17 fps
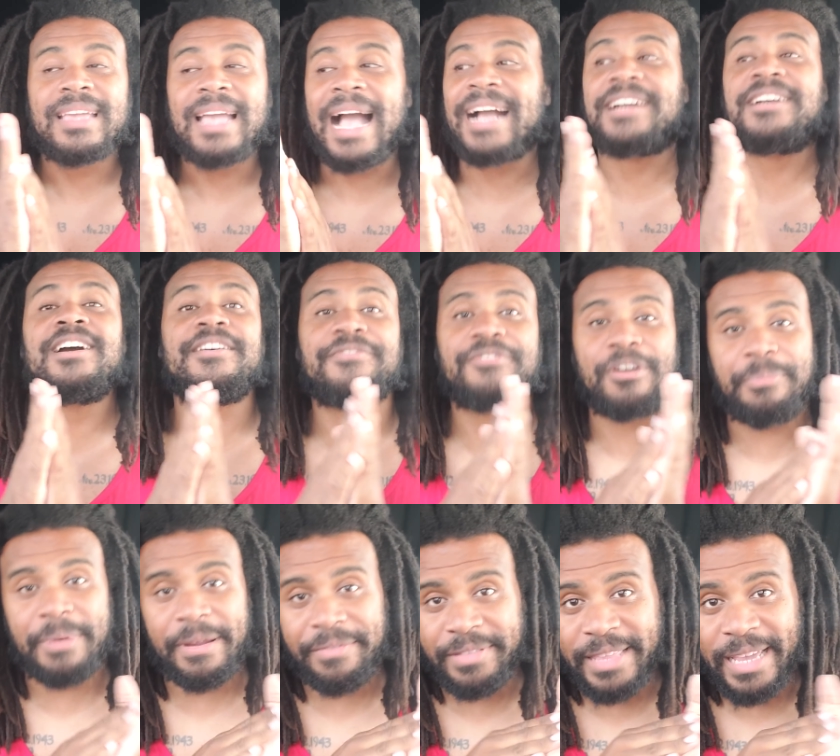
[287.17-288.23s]
I cover up
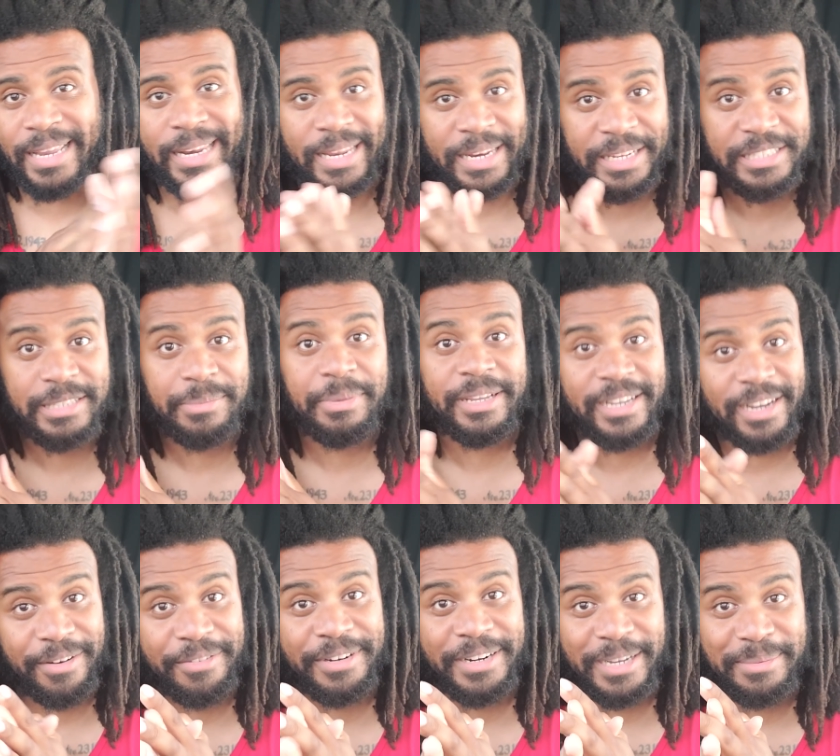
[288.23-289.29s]
everything that needs to be
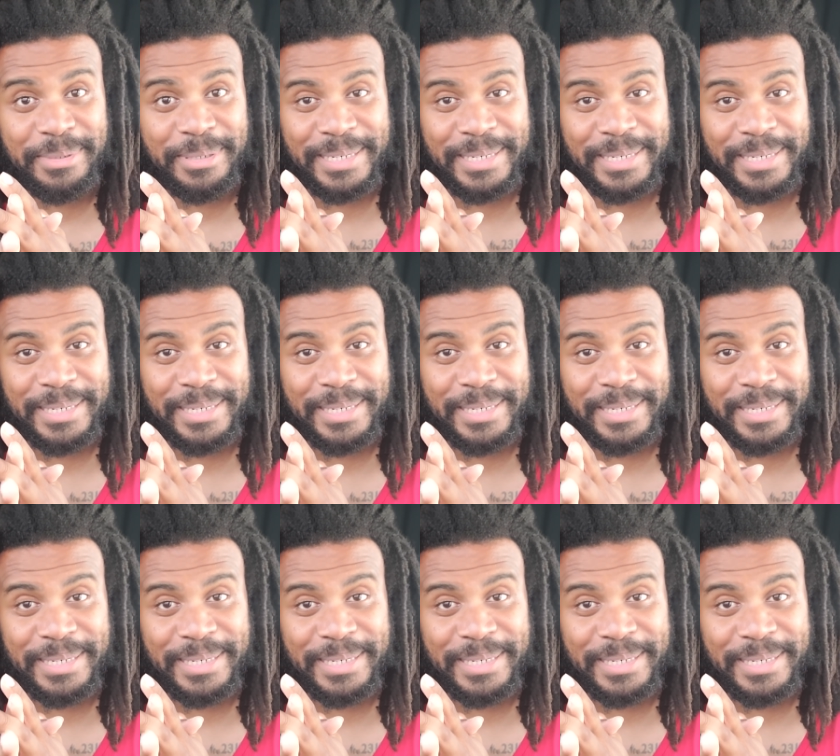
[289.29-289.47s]
covered up.